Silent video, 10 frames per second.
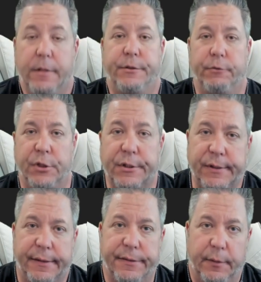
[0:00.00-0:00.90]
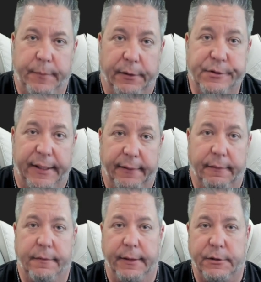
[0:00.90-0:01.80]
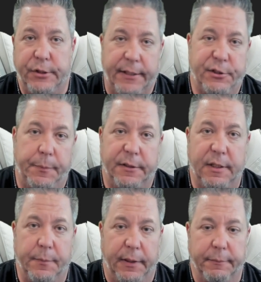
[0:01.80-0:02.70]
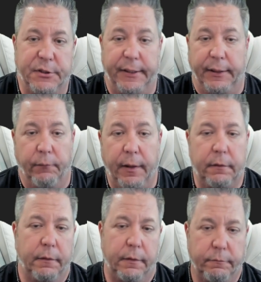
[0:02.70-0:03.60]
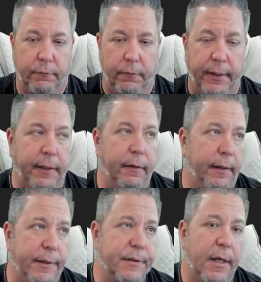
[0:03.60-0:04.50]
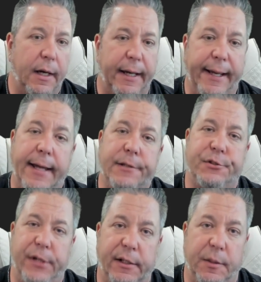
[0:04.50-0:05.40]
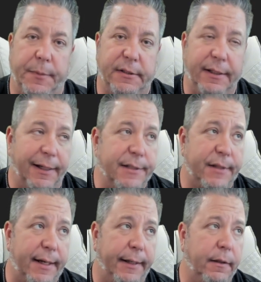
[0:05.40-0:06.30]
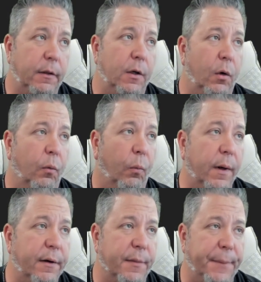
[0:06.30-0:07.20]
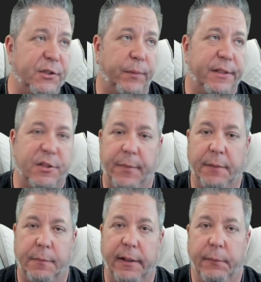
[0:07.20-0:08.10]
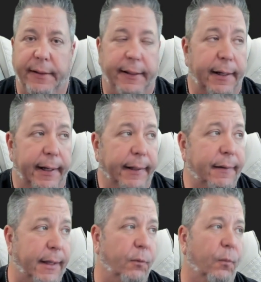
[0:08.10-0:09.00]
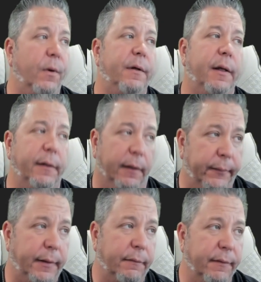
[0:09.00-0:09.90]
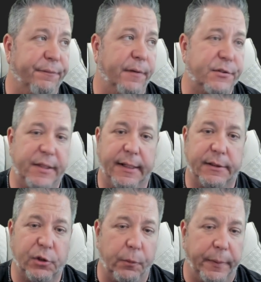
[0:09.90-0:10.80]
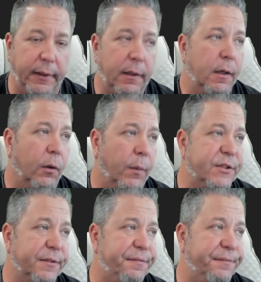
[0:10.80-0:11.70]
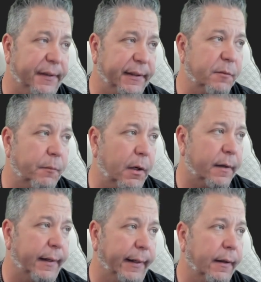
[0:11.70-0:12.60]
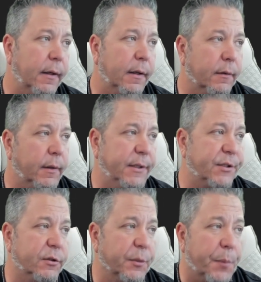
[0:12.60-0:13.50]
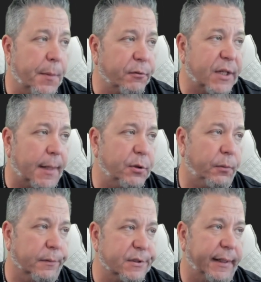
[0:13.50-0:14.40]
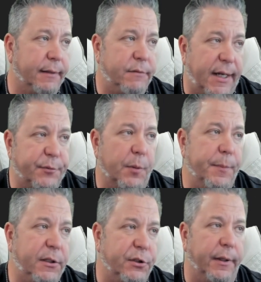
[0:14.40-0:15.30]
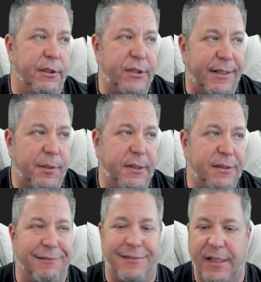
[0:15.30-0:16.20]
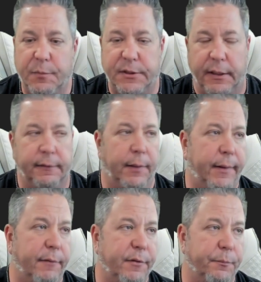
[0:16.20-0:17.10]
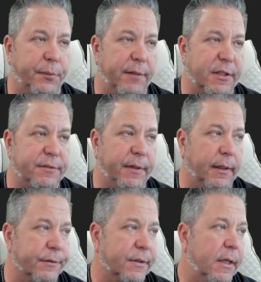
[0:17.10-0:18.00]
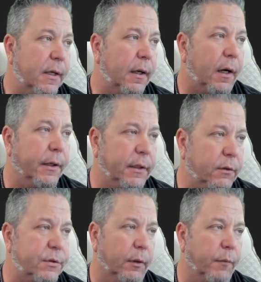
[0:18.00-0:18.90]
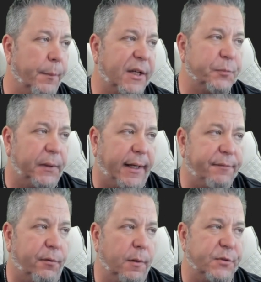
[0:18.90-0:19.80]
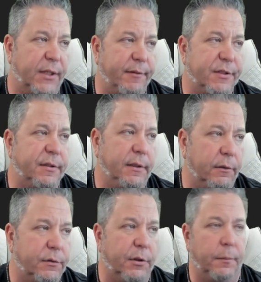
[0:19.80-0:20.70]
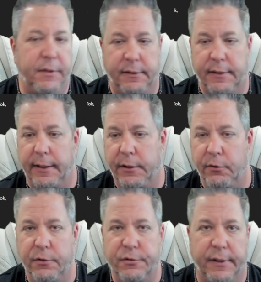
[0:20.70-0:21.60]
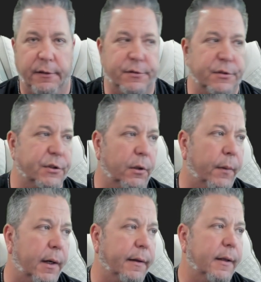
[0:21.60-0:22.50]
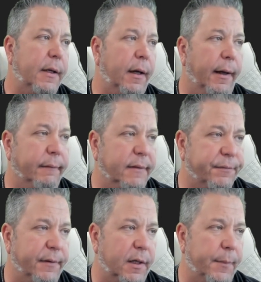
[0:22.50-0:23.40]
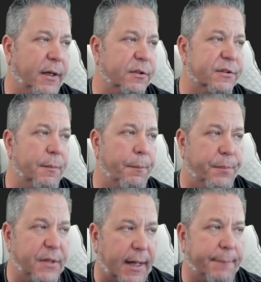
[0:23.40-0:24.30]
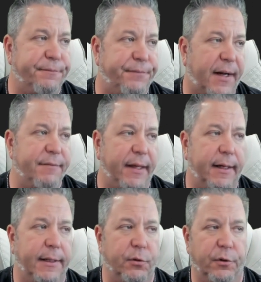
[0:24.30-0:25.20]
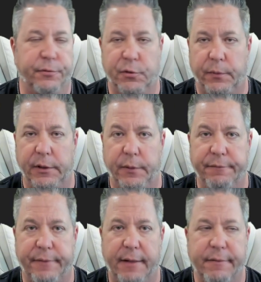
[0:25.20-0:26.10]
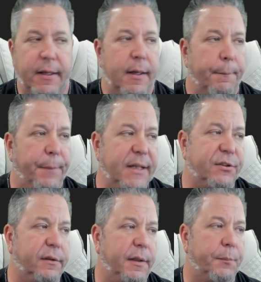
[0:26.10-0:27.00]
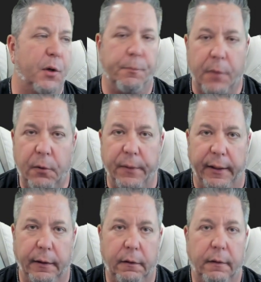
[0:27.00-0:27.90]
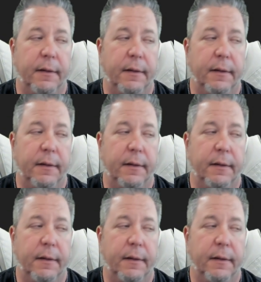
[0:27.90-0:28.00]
just like the thumbnail said, the ChatGPT money machine. Well, right here, guys, I asked ChatGPT, I said, what are the best ways to make money with AI? And wouldn't you know it, the first thing it told me was affiliate marketing. It's to promote top tools like Jasper, Midjourney, ChatGPT, DeepSeek, like we have in previous videos. On YouTube, the best platforms, obviously YouTube, TikTok, your newsletters, and so on. Different automations, the top 5 AI tools for 2025. Basically promoting